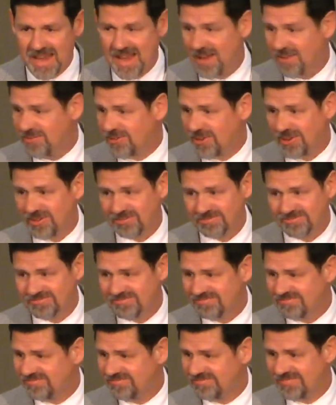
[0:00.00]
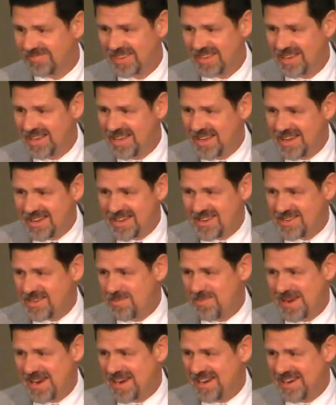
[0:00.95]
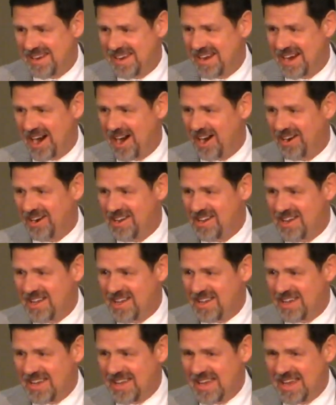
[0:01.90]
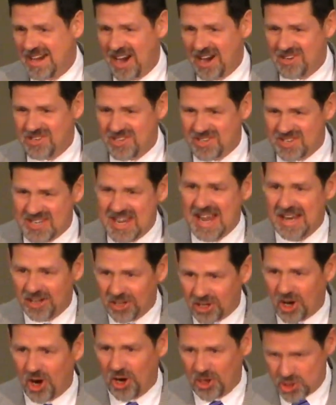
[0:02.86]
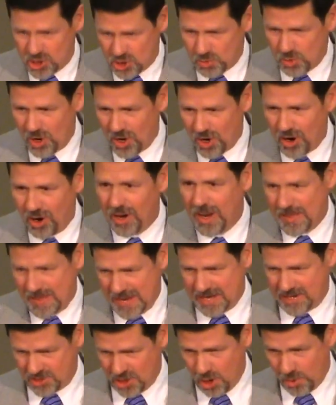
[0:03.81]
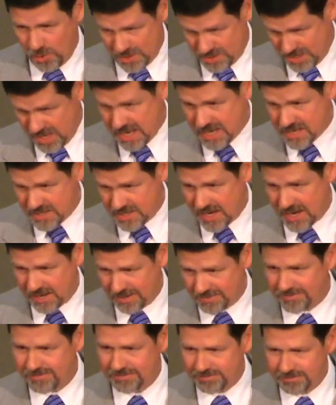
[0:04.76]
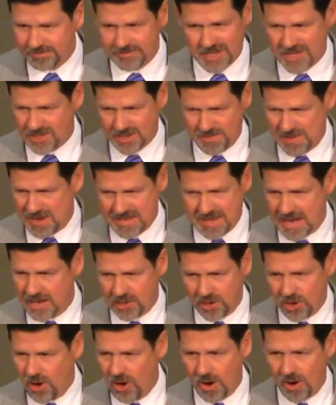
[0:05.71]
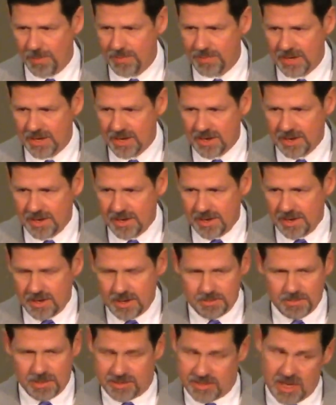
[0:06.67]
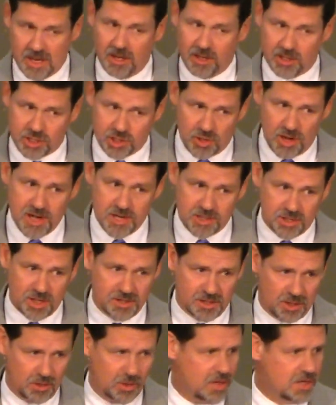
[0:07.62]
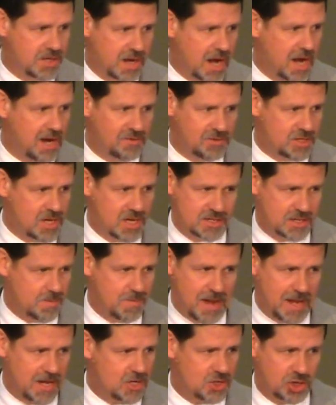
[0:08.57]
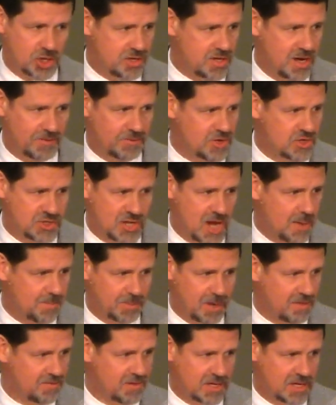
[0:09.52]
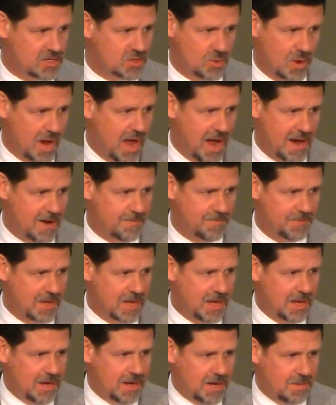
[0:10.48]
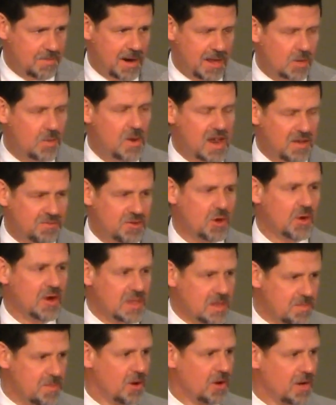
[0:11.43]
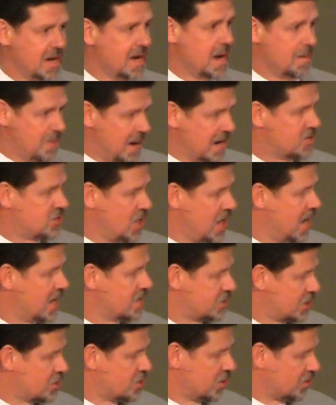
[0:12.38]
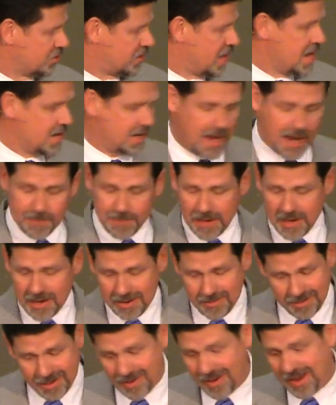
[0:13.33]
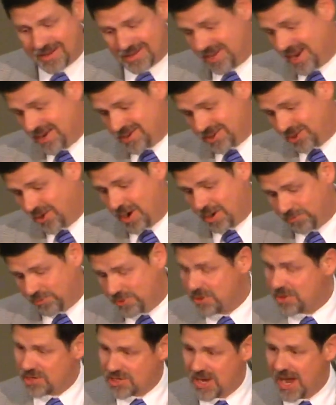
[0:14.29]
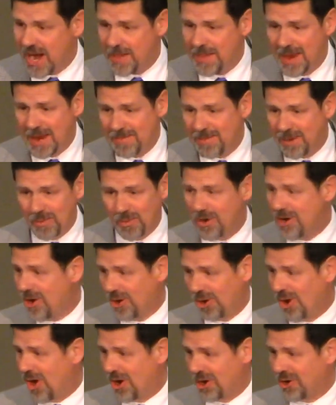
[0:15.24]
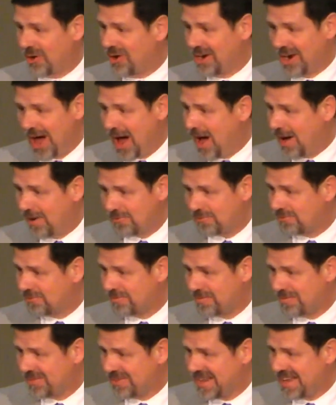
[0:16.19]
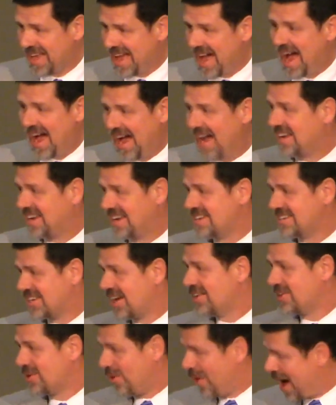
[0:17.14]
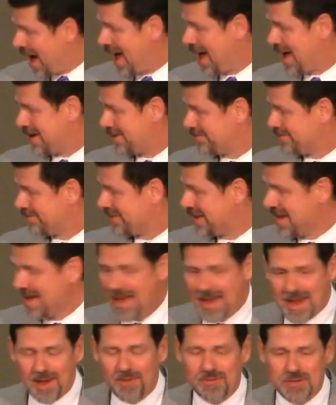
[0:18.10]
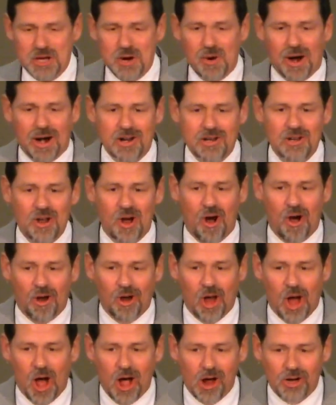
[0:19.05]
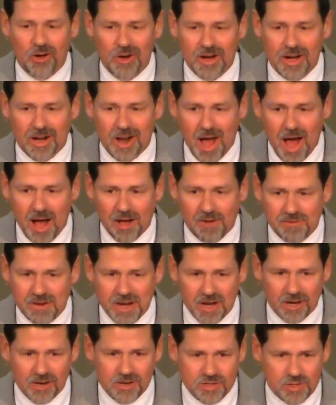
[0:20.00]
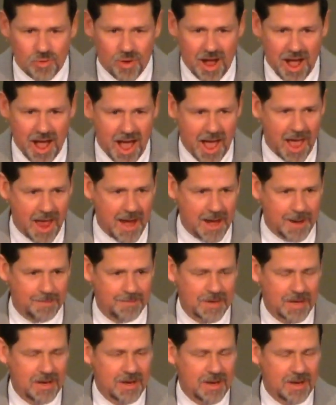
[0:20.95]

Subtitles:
Ever. Doesn't mean in our sin-cursed world that it's always easy. Doesn't mean that at all. But the illustration the Lord gave says a man should never stop loving his wife. And by the way, if you're in the building tonight by chance and you're thinking, well, you know, that sounds great for you to say, but we're no longer in love. I can tell you why. If you are no longer in love, here's why.